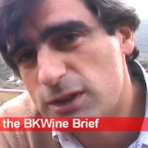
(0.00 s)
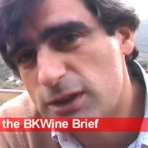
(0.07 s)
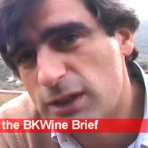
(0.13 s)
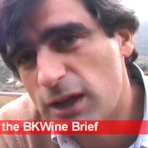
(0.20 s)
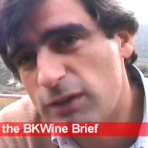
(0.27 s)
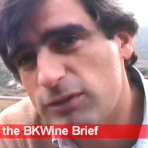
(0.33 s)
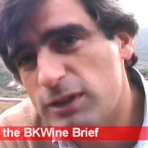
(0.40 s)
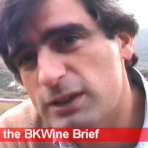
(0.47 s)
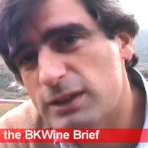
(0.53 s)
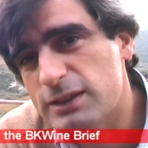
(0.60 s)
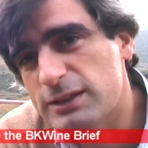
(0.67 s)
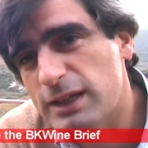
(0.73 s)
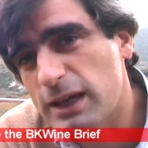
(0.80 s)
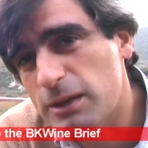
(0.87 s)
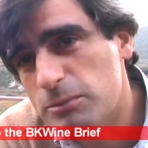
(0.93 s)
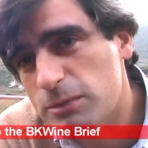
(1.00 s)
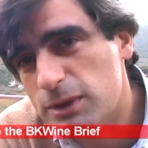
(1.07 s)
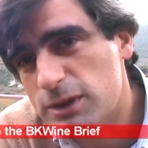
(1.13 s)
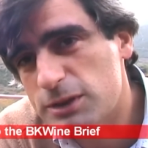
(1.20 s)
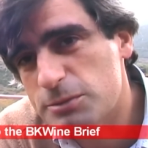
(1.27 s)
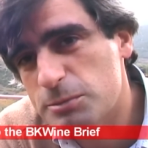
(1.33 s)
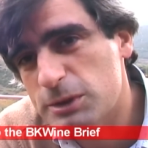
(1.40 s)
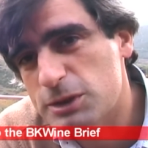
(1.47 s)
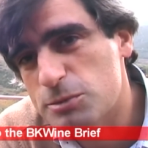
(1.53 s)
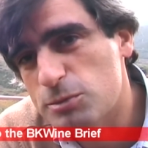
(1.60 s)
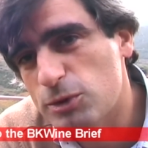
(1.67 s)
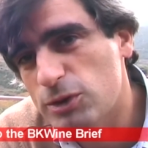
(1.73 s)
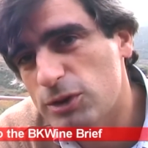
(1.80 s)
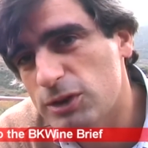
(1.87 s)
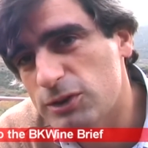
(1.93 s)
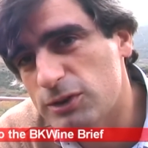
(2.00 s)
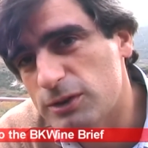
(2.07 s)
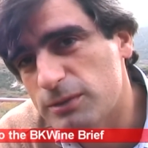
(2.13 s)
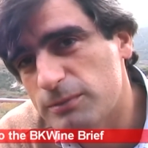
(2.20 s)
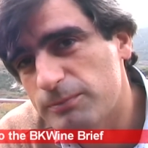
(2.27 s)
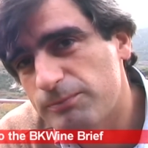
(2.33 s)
and having the time, it's much more easy.